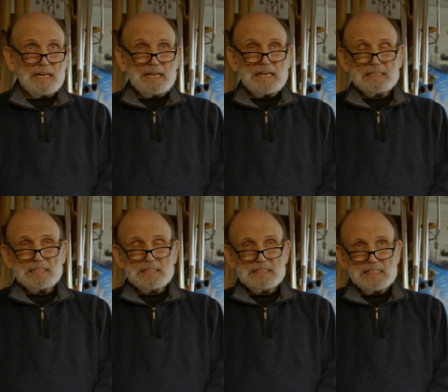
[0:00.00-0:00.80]

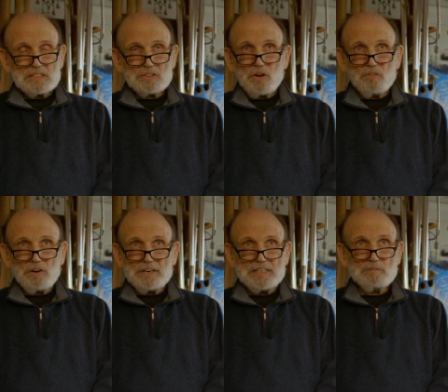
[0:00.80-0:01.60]
And this is all
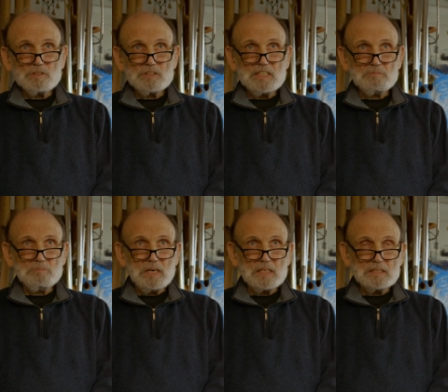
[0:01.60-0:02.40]
very interesting,
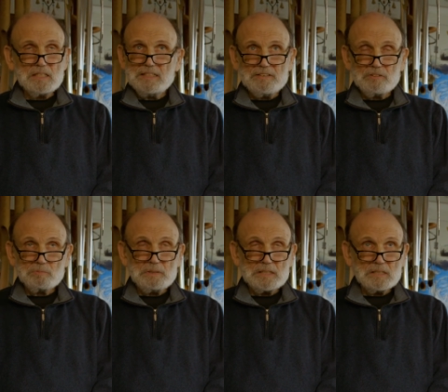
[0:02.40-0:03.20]
but it didn't
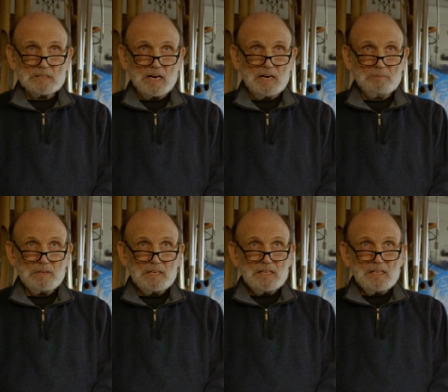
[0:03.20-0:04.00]
interest me at the time.
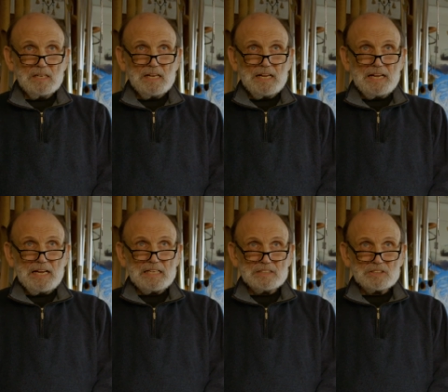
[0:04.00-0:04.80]

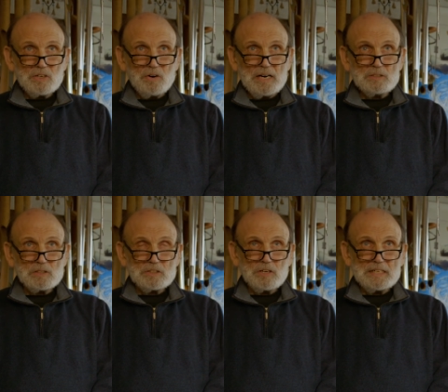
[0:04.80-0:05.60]
And so I
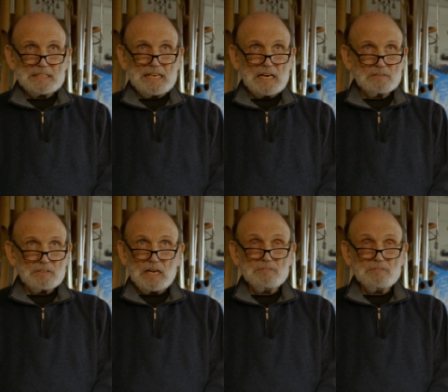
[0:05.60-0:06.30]
usually try to get out of it.